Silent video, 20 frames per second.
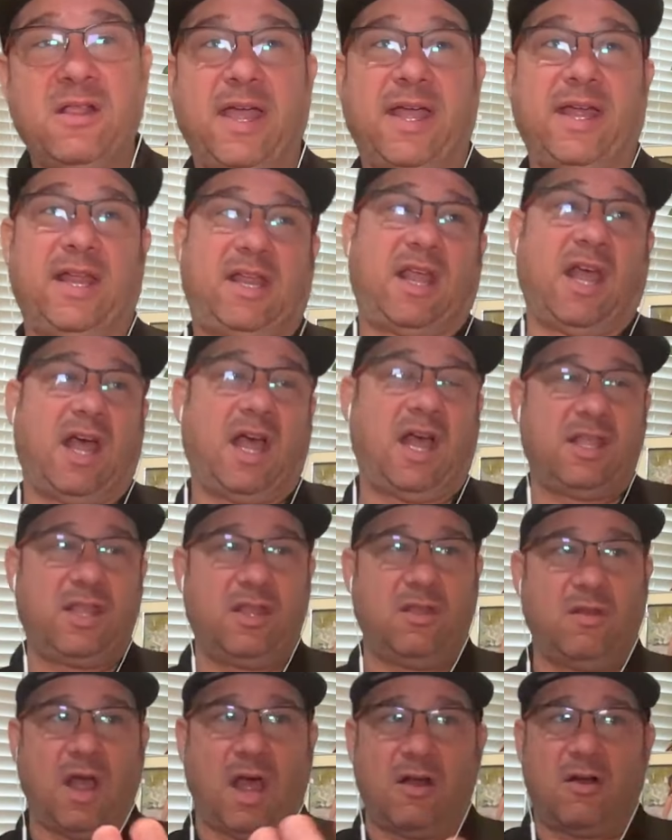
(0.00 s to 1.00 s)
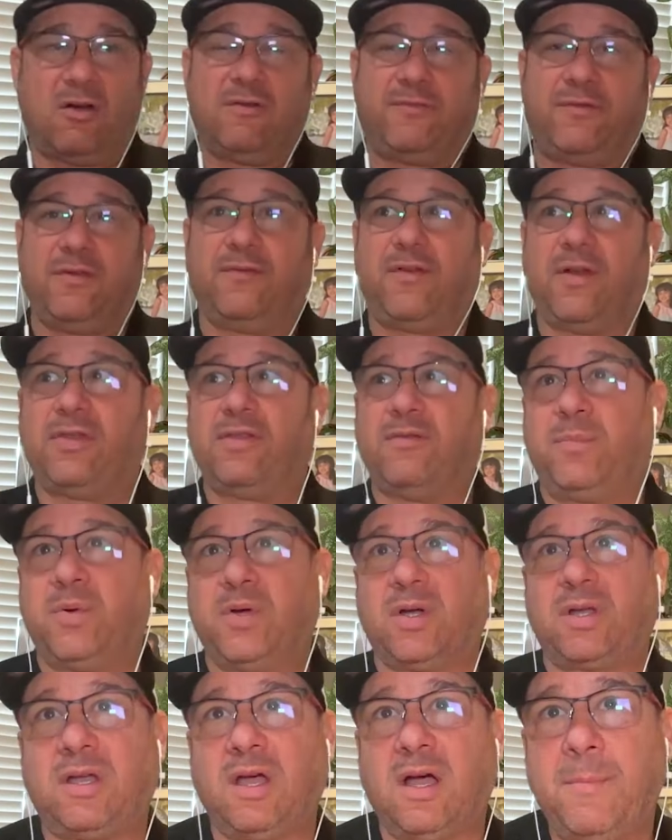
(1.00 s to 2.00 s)
like, I don't know if you've read the
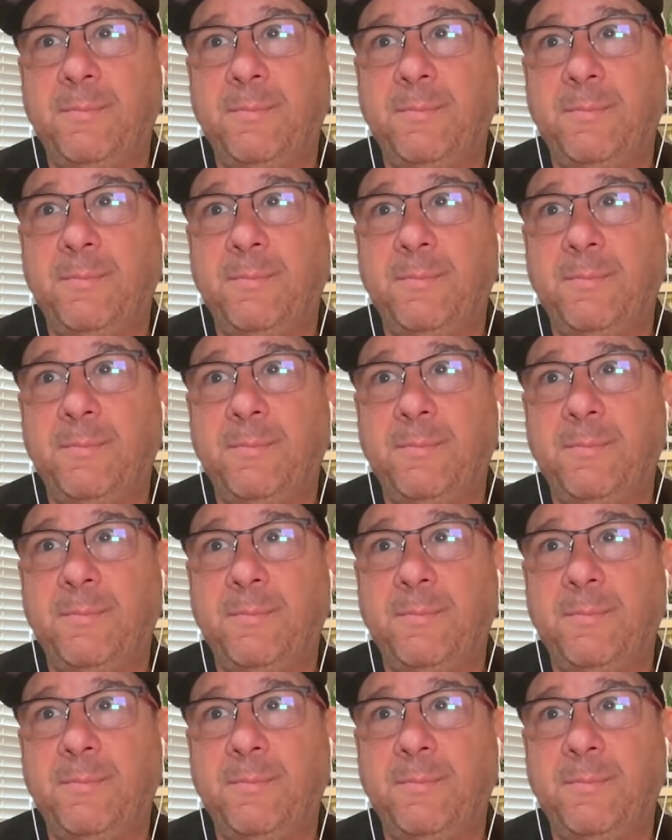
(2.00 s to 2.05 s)
book